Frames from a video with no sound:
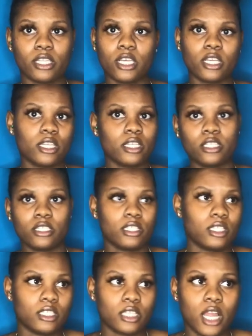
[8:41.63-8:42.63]
like
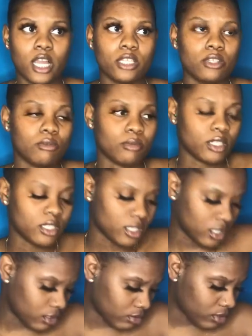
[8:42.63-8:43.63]
entirely too much to
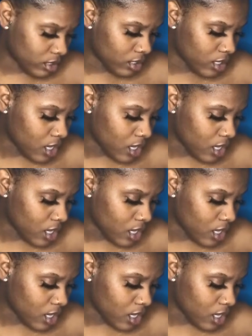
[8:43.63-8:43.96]
deal with.